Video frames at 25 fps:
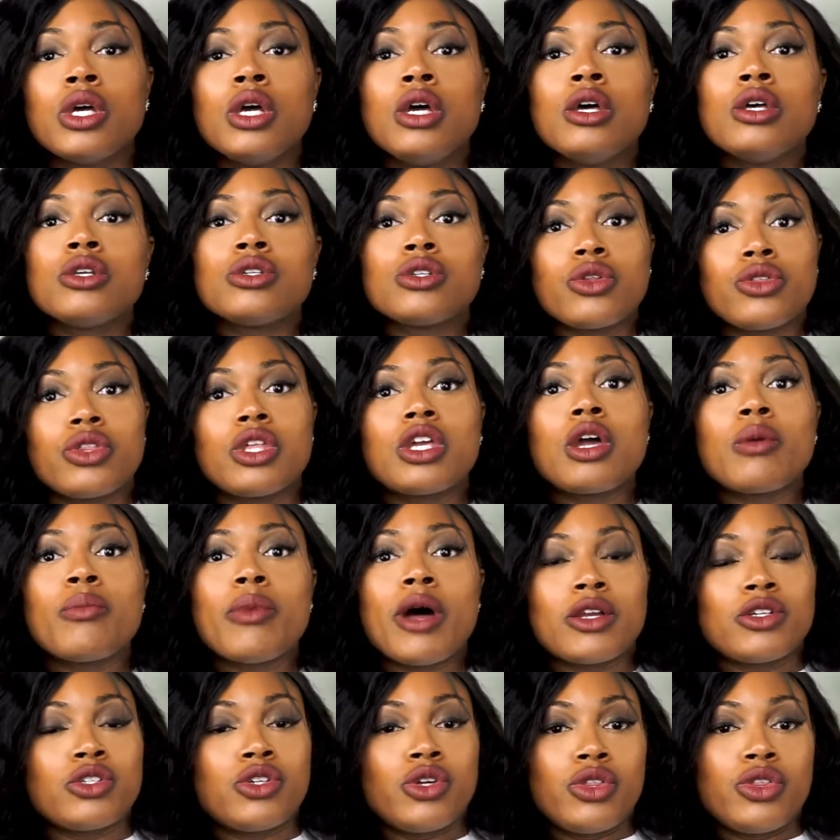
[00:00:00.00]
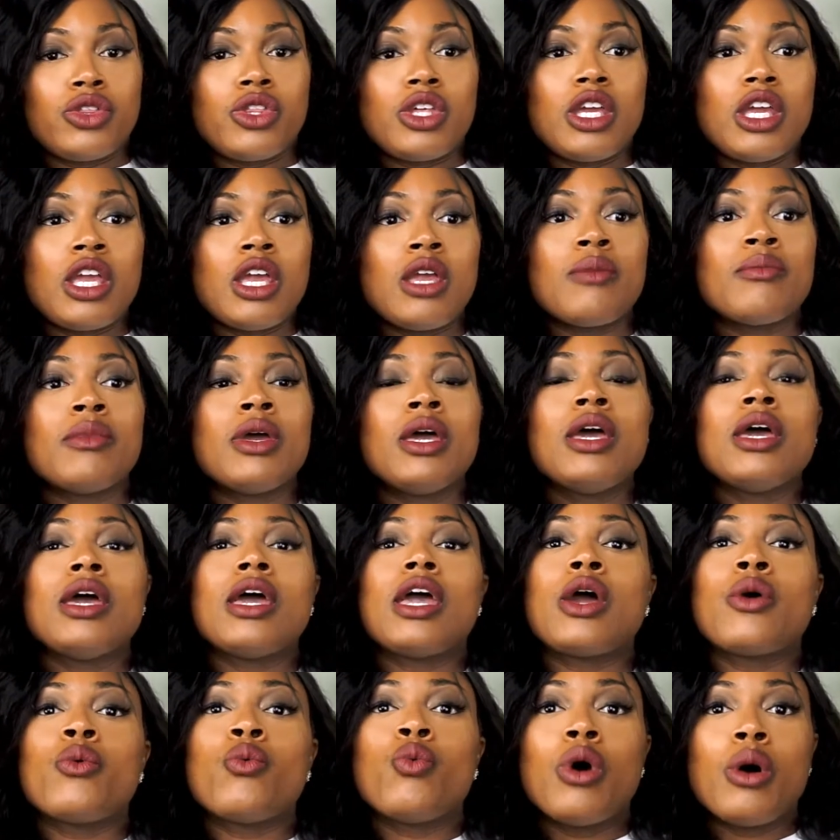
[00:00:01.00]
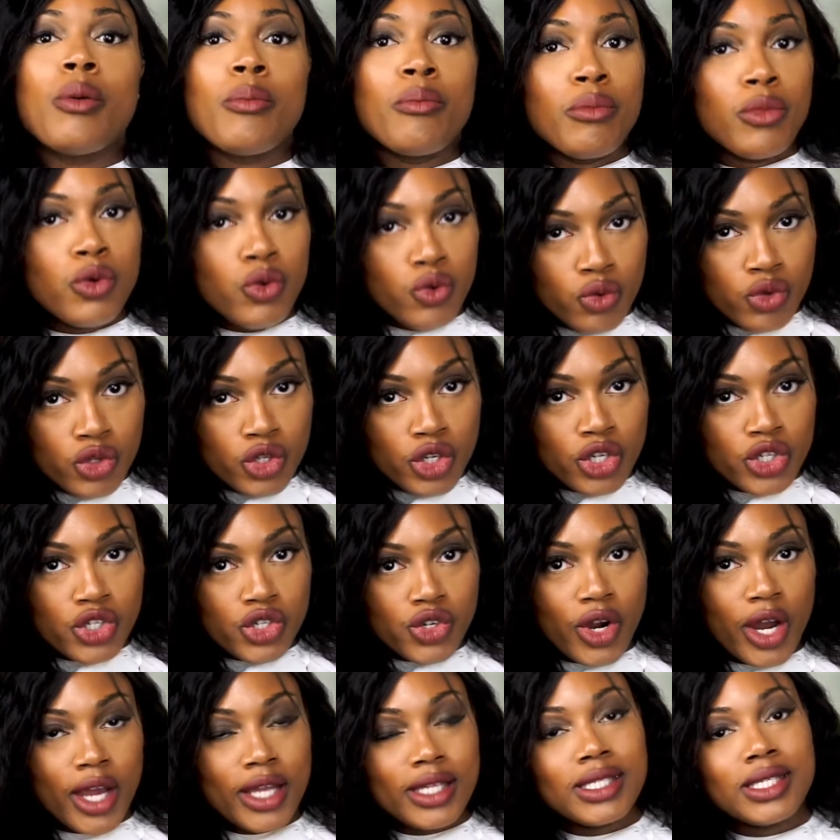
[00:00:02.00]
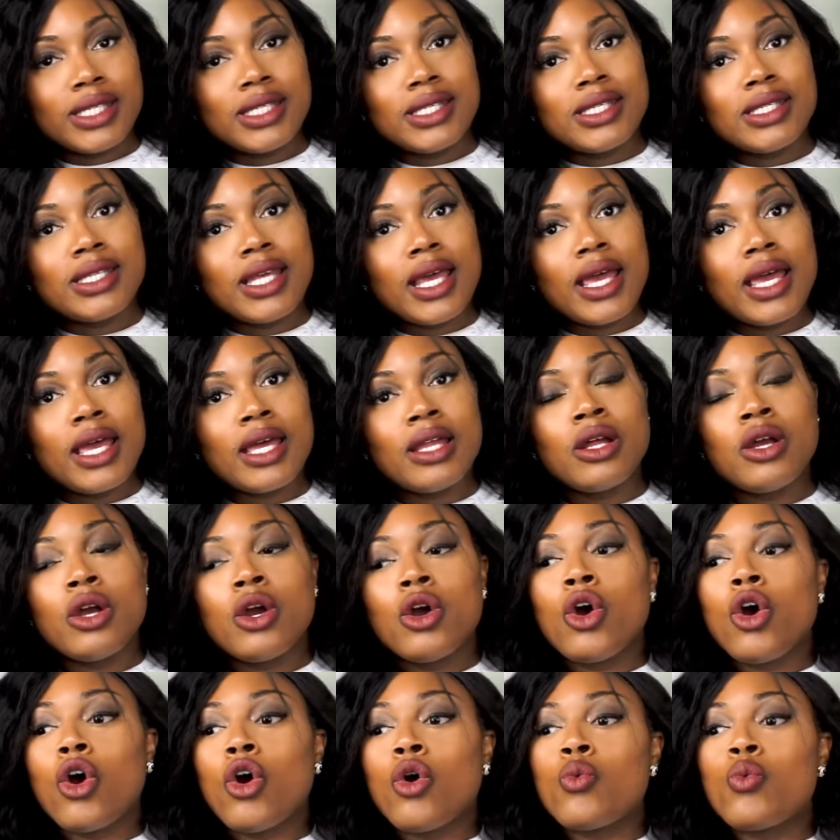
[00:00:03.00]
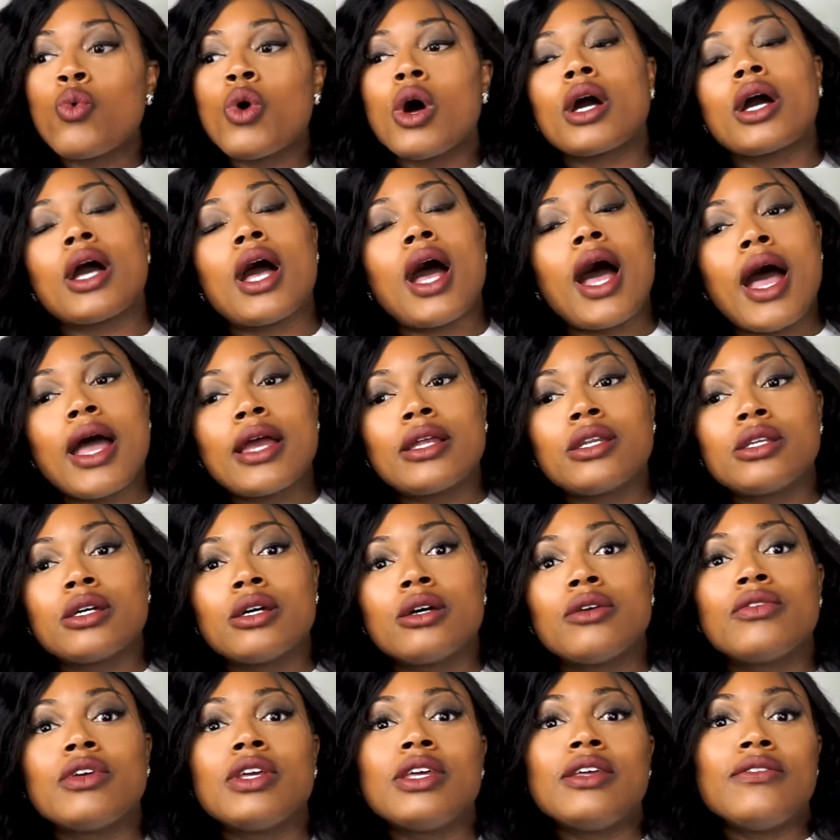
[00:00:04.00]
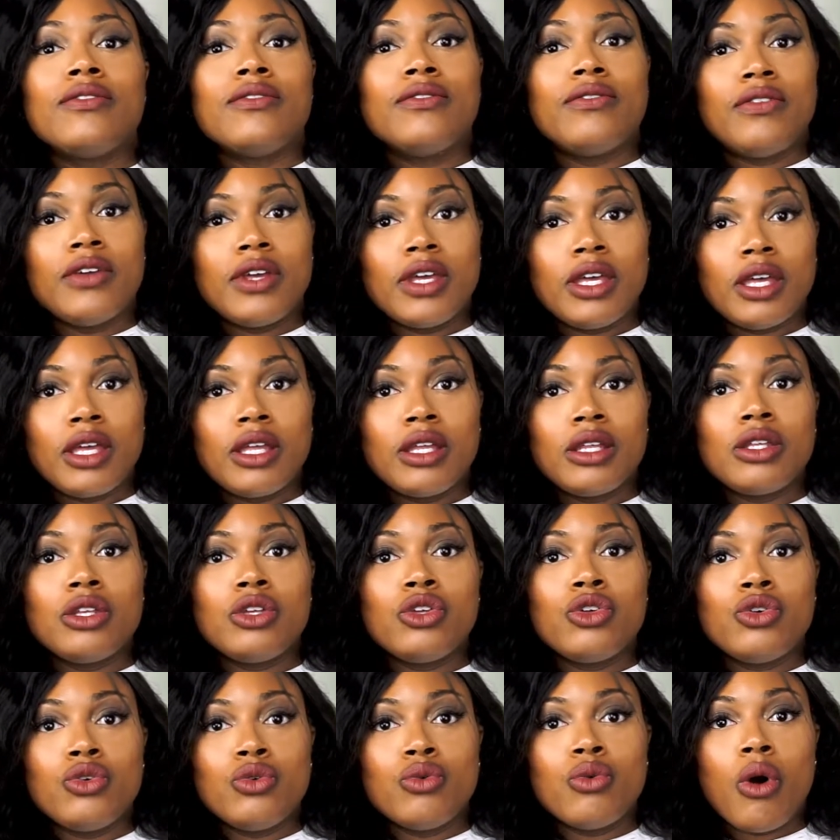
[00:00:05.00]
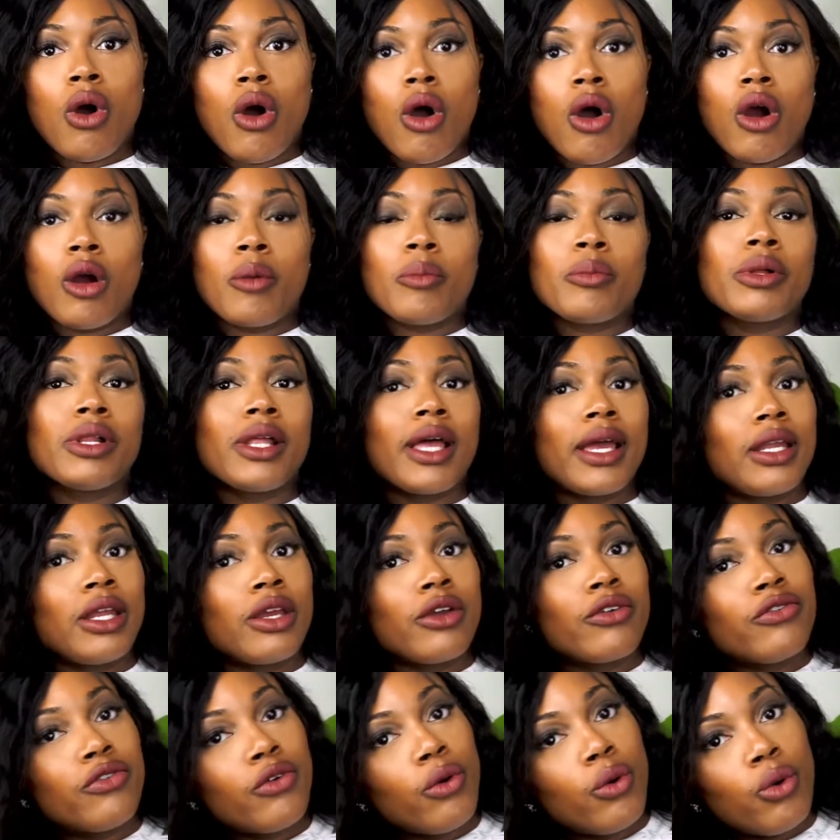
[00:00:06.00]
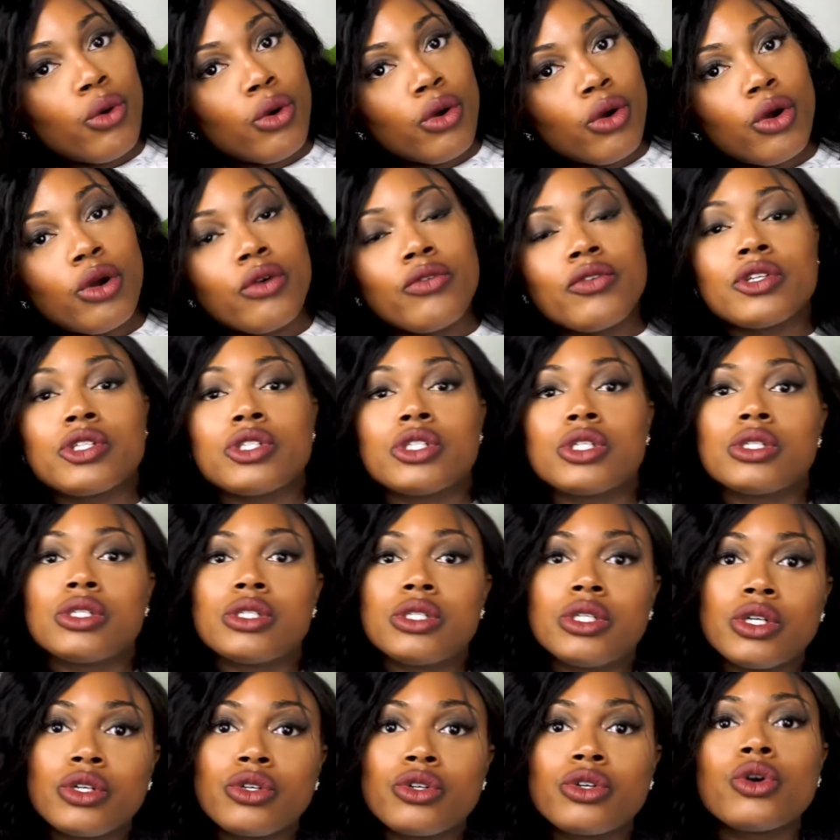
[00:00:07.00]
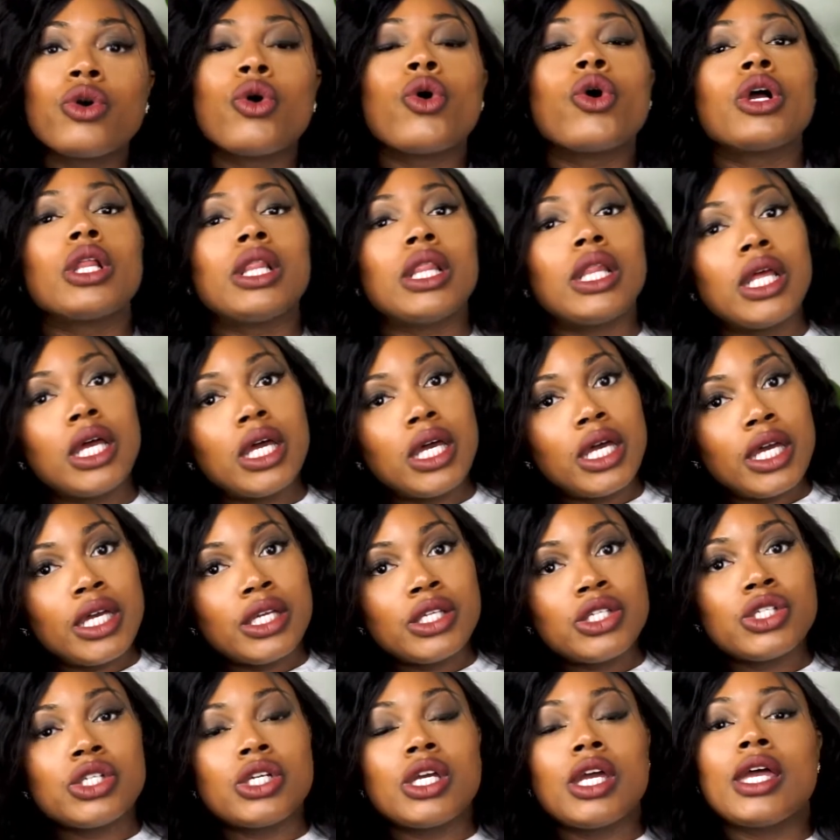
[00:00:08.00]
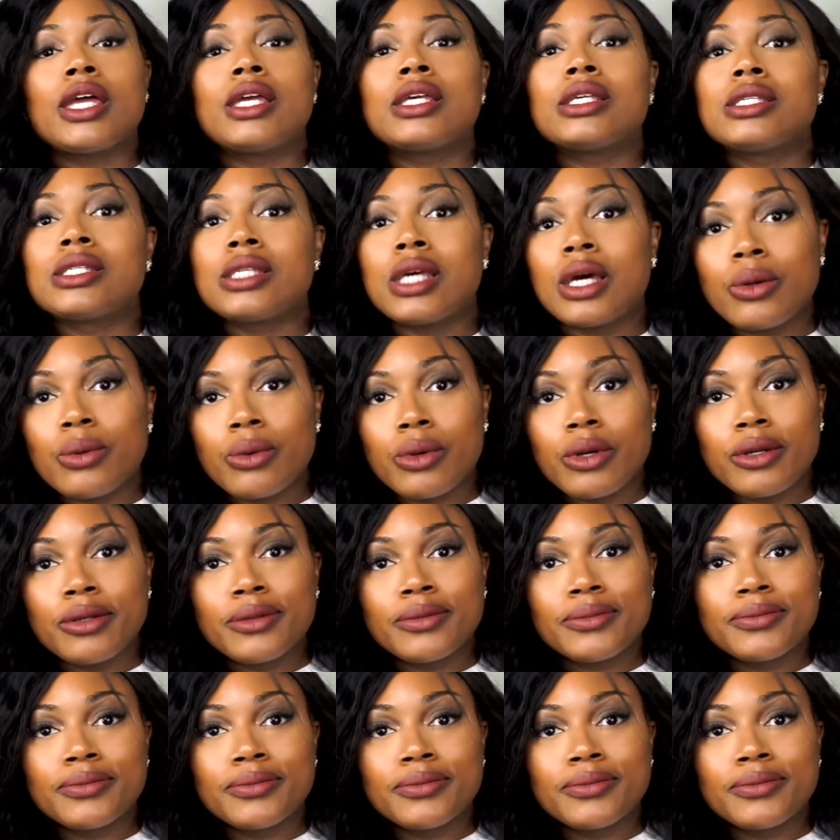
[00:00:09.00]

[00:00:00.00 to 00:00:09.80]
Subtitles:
So think about your theme and what mood you're trying to set, or what kind of event you are planning for, or if it's just dinner or a lunch, etc.